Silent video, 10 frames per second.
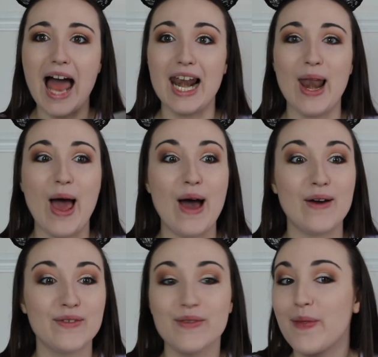I
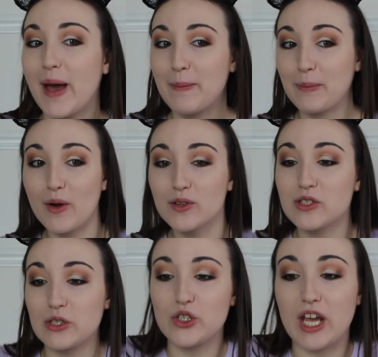love that
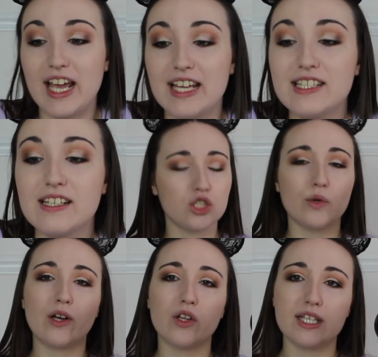bronzer shade.
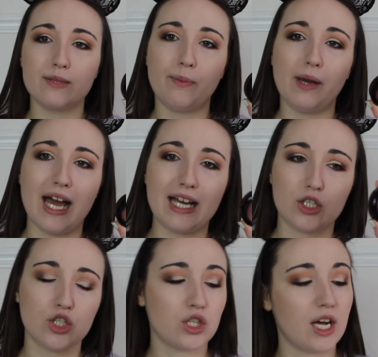So I got this
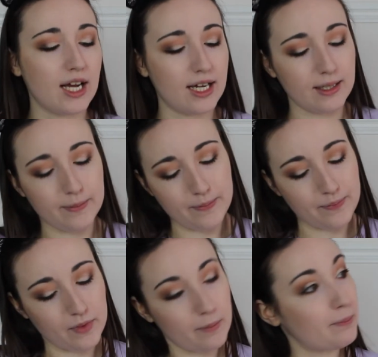blush,
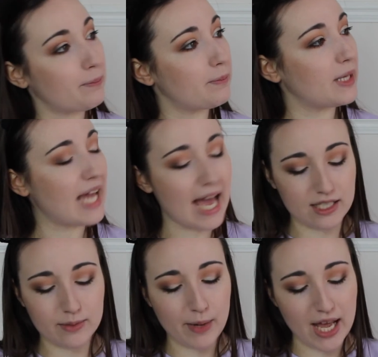um,
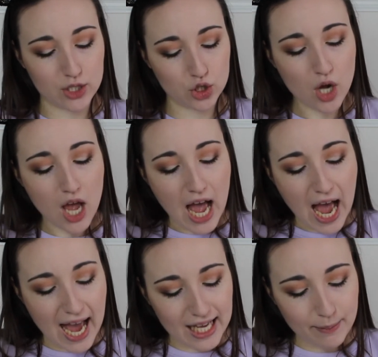PS Blush
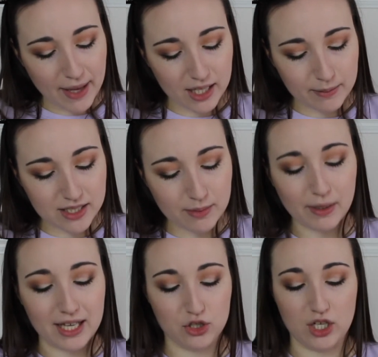High Pigment
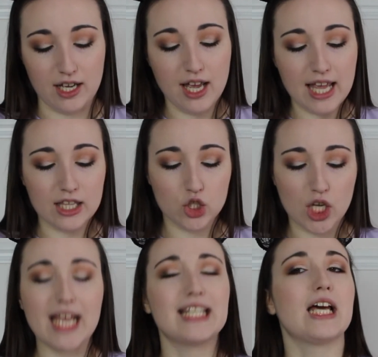Blusher in the
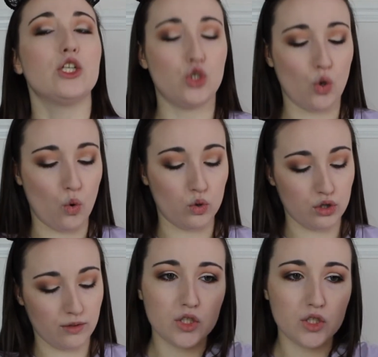shade Adored.